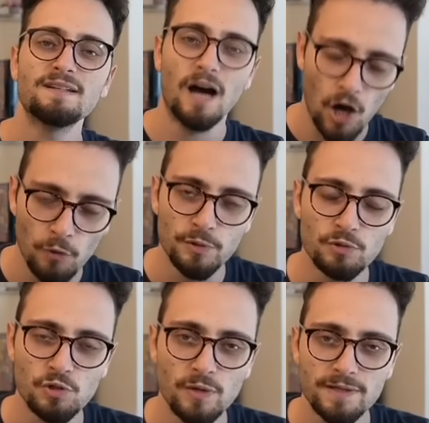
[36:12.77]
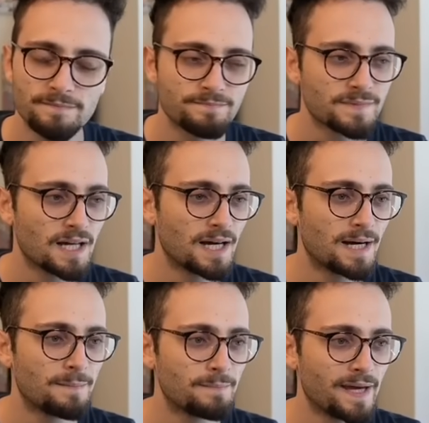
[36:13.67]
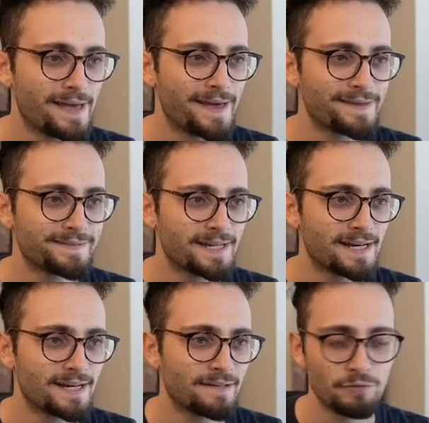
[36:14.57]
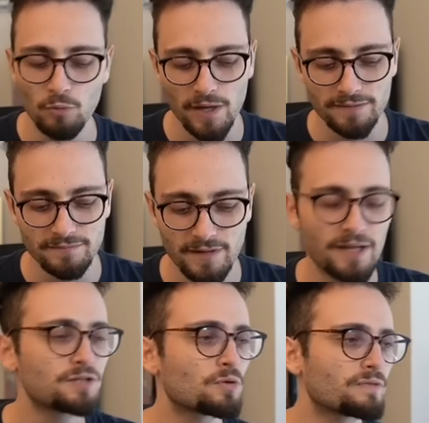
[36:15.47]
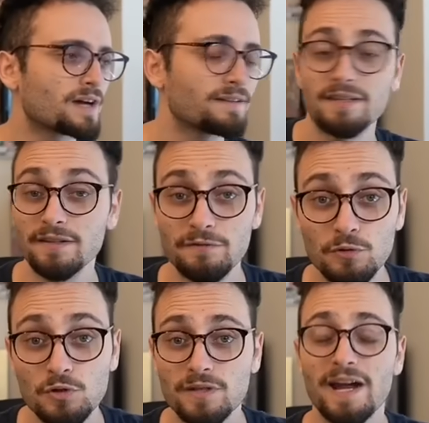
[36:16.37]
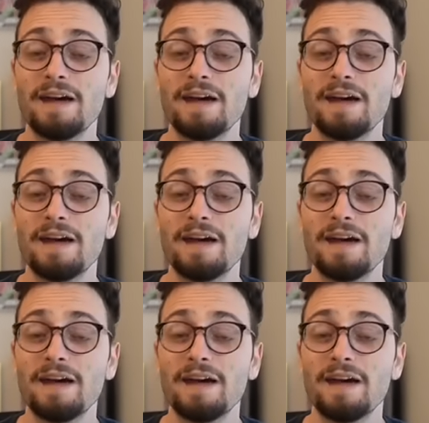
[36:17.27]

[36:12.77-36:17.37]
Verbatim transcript: I hope you enjoyed. Um, and uh, if you want any sort of content in the future that I